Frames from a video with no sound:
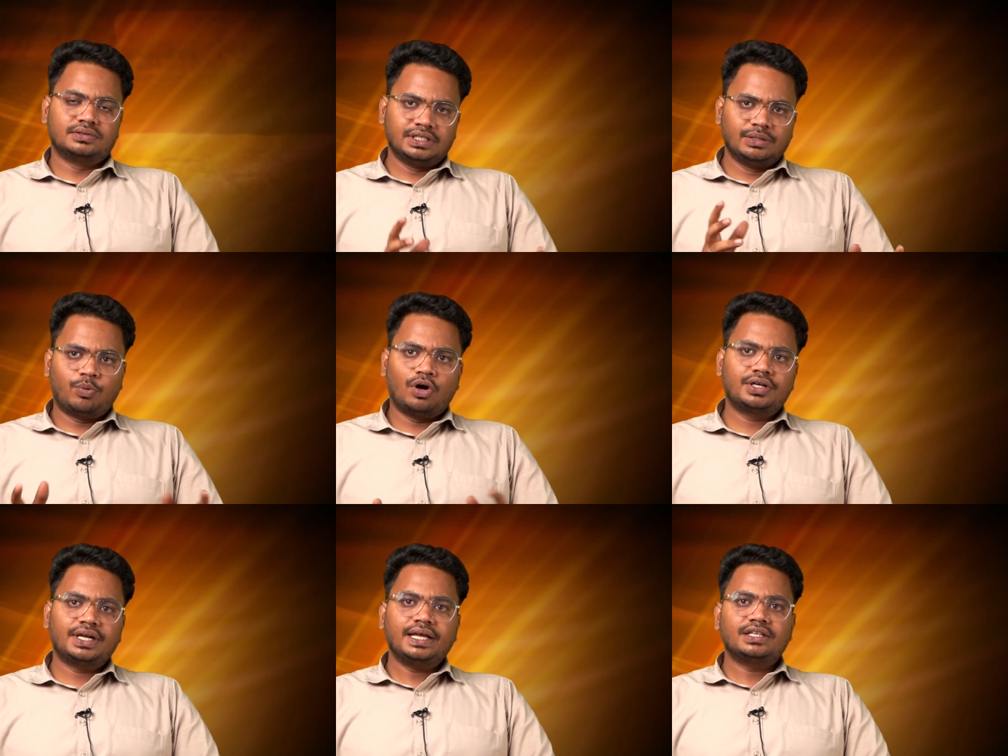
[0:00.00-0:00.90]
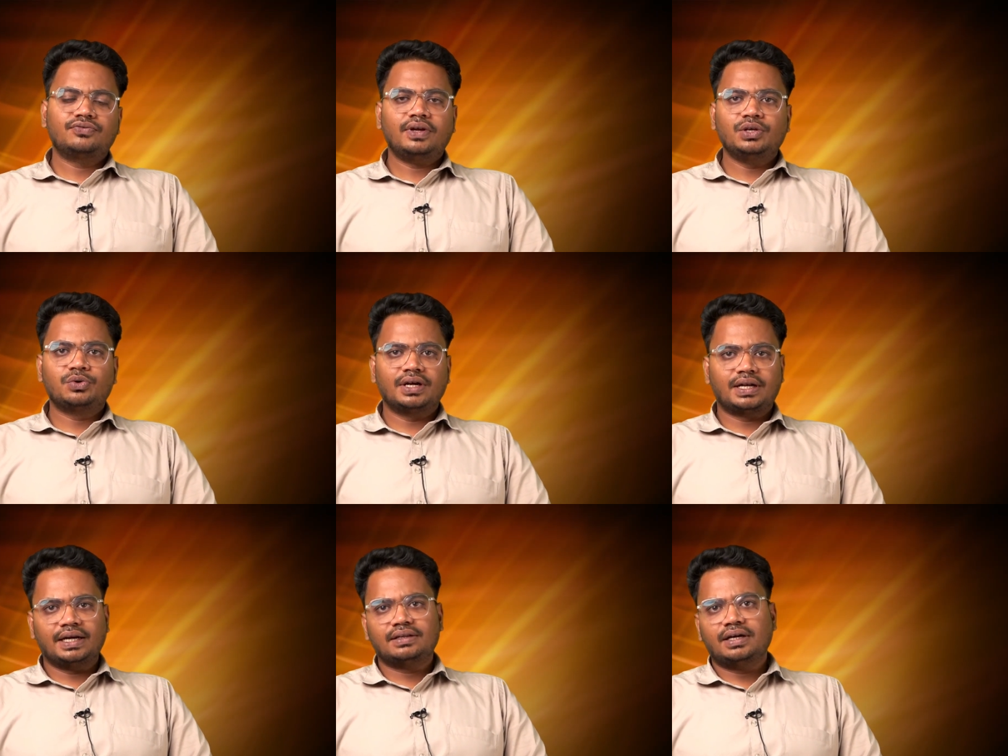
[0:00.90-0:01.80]
in pottery as well, you can
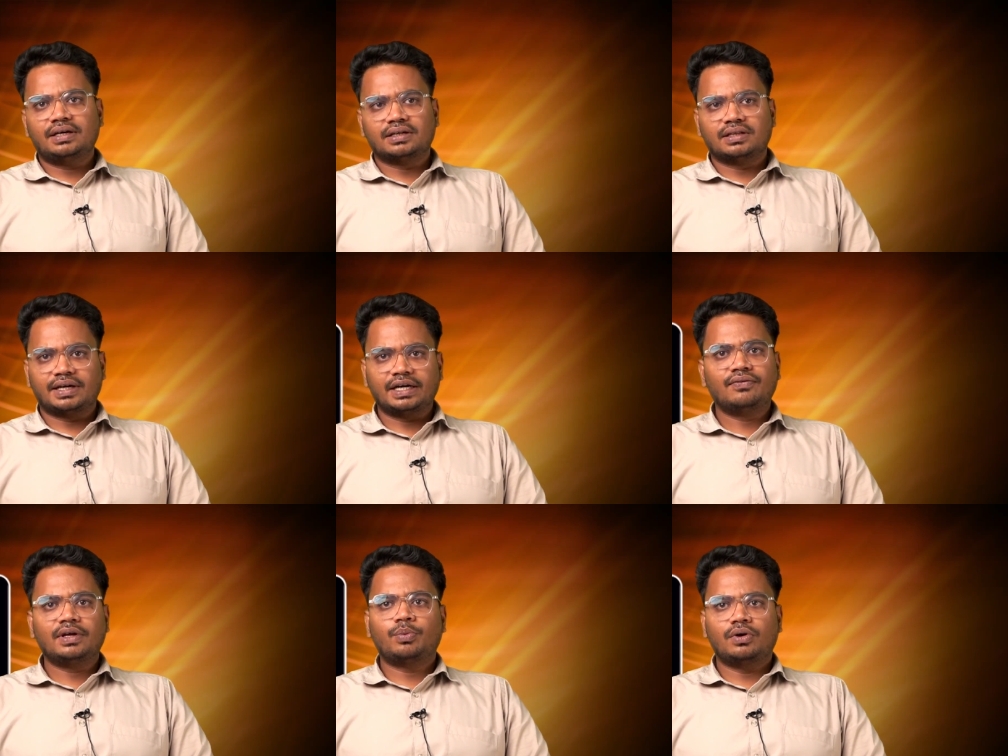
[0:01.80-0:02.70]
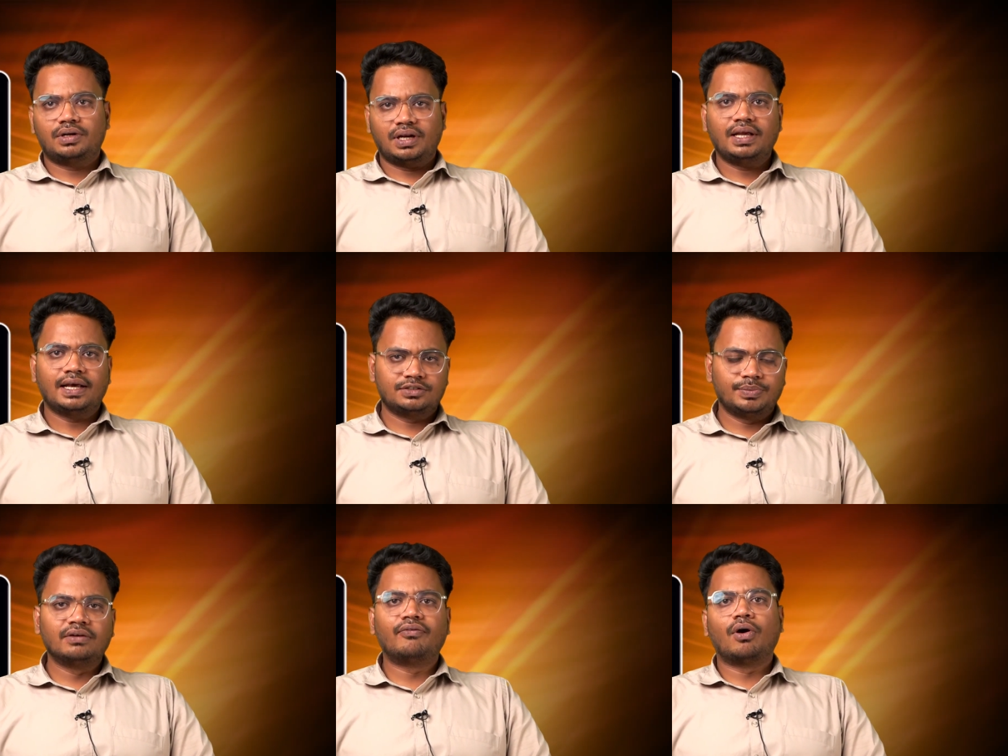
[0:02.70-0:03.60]
write that the redware pottery has
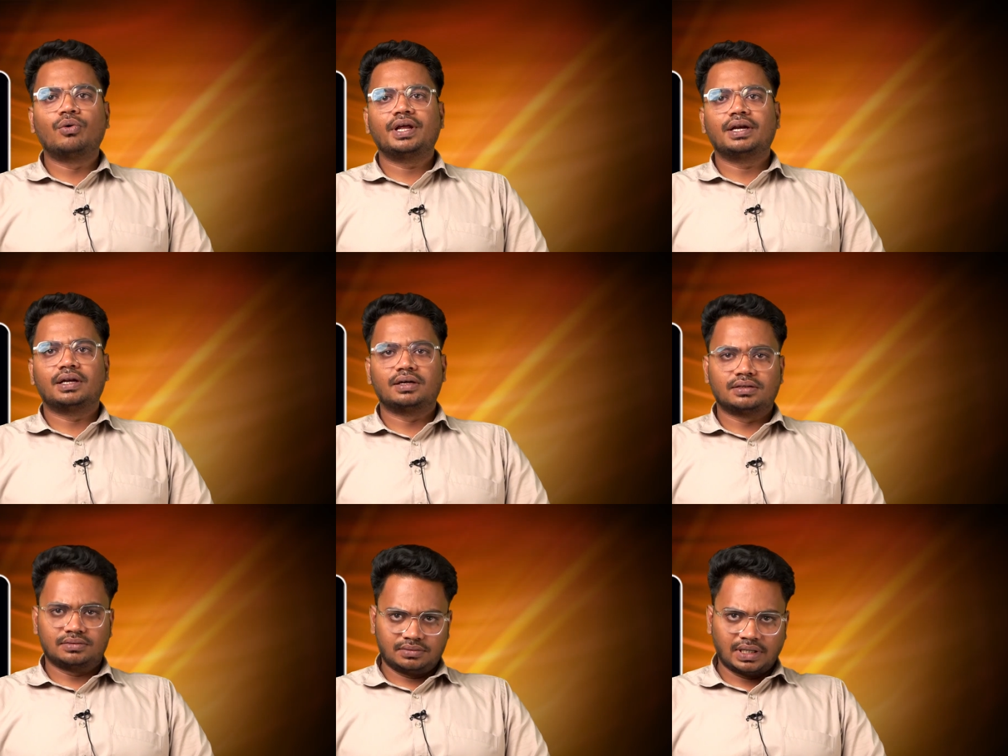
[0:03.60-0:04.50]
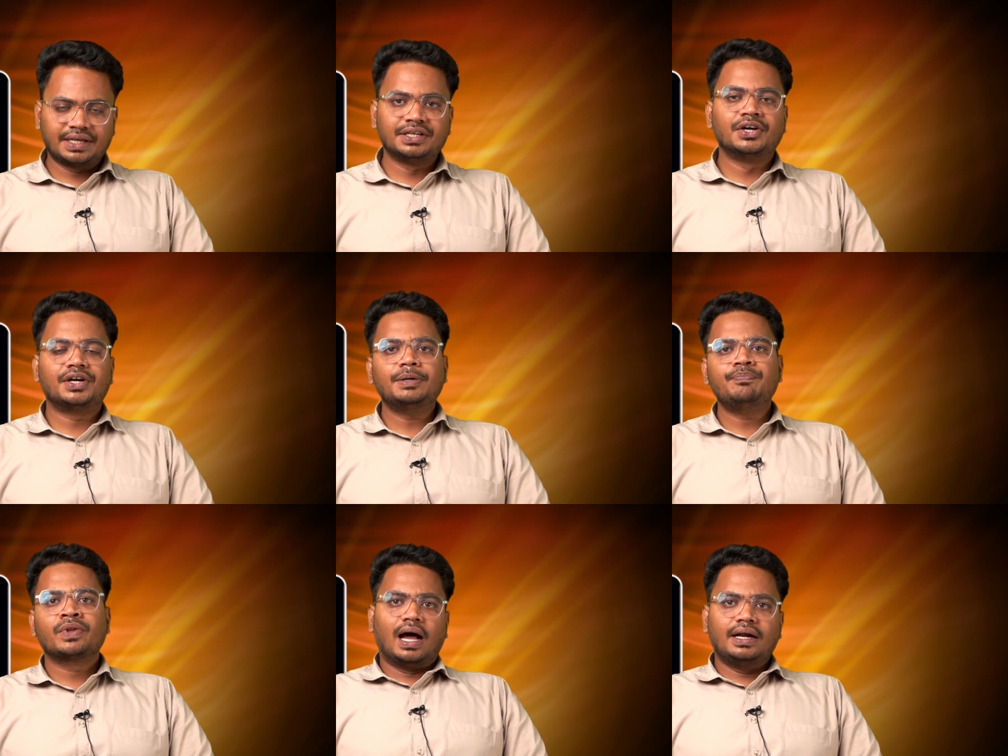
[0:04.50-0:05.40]
been found in Rakigari,
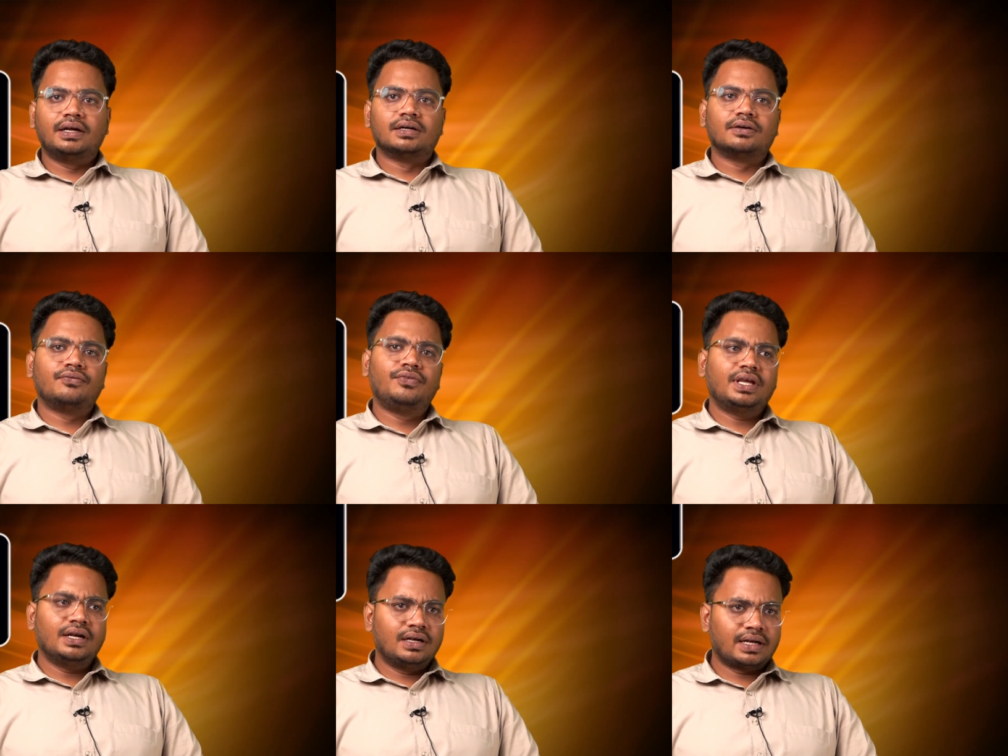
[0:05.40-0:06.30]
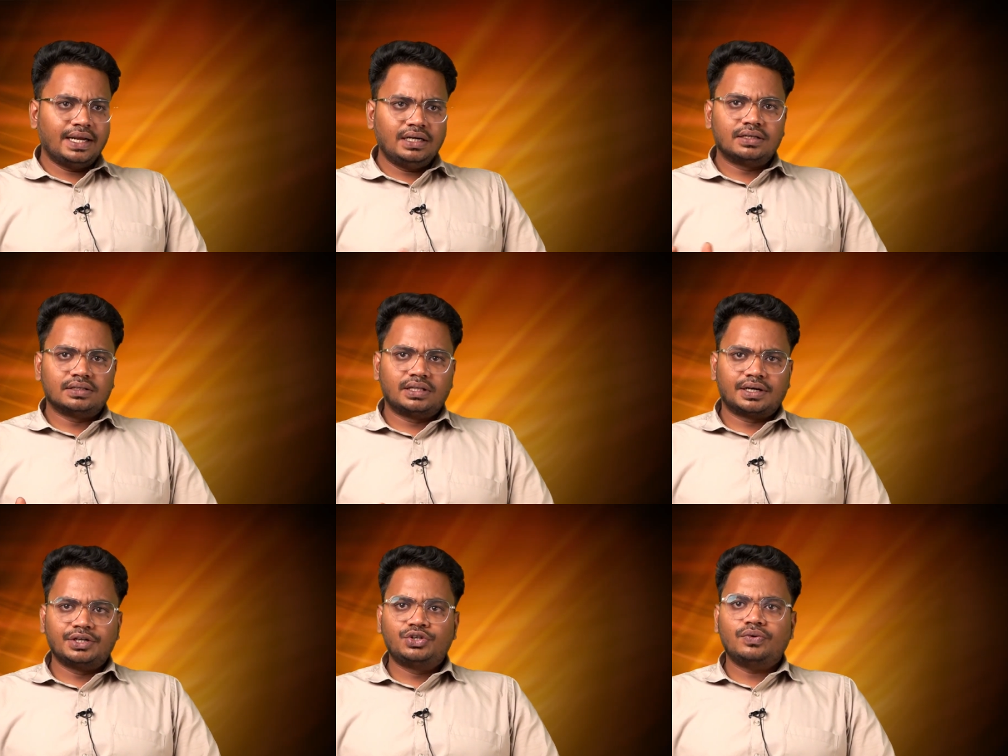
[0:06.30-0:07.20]
and we can write the
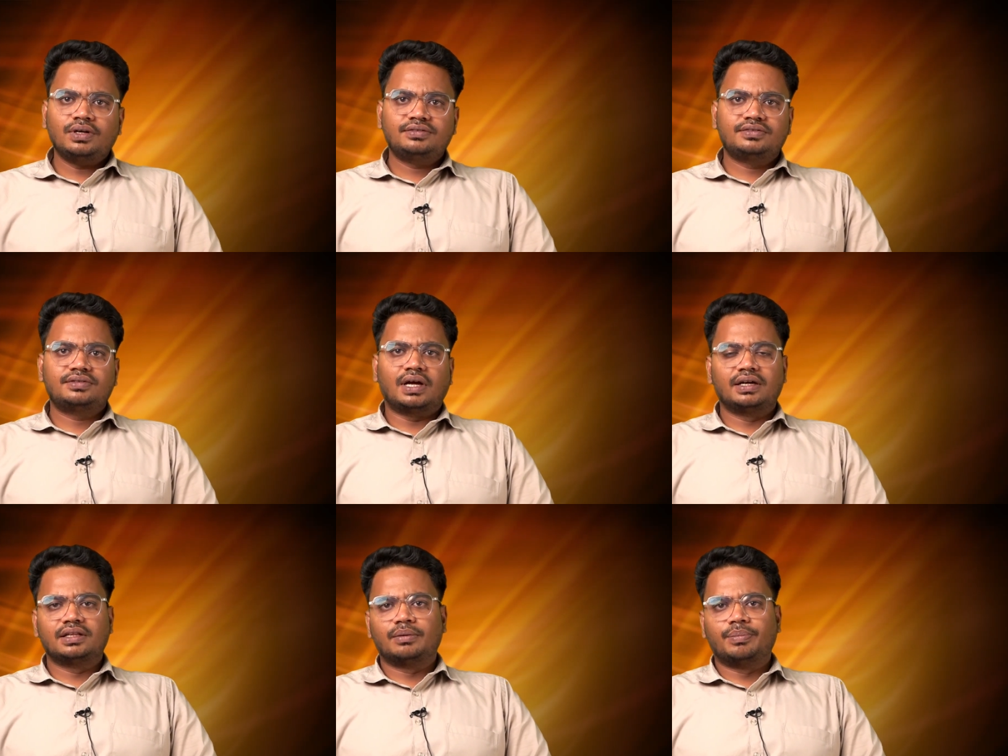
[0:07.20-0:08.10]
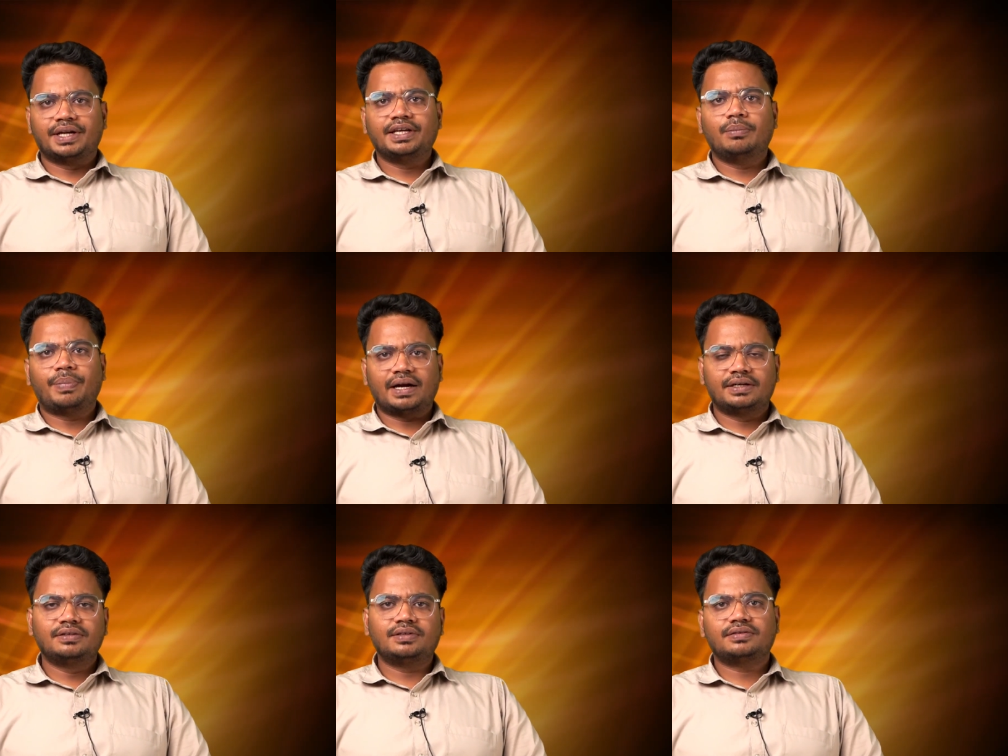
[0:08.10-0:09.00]
rituals and the burial
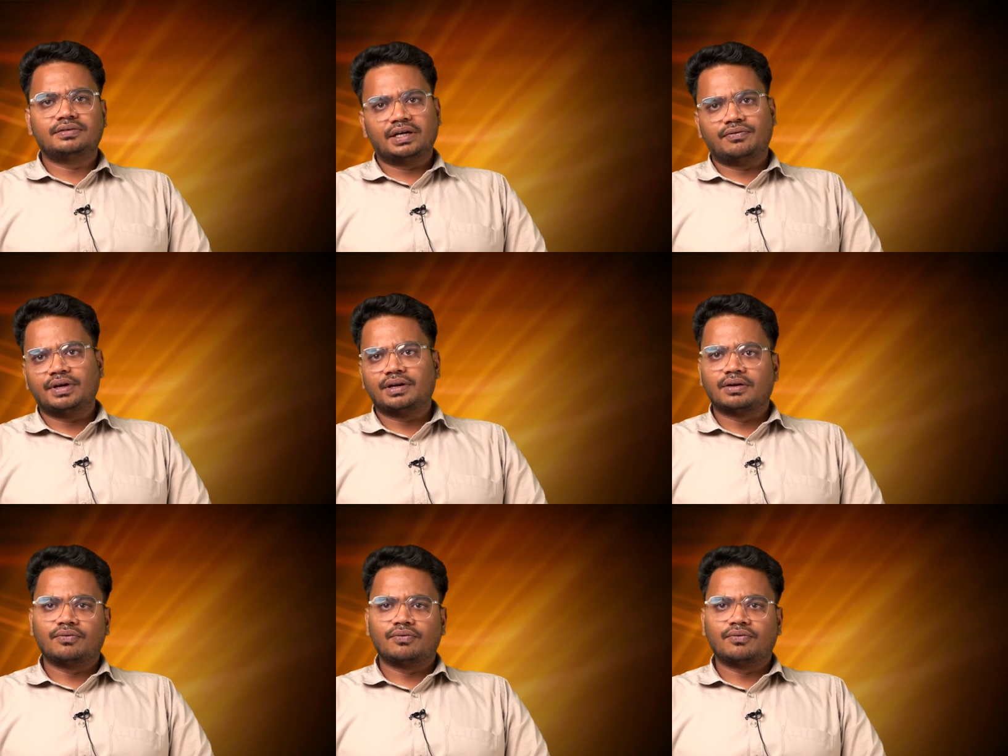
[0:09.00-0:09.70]
practices that were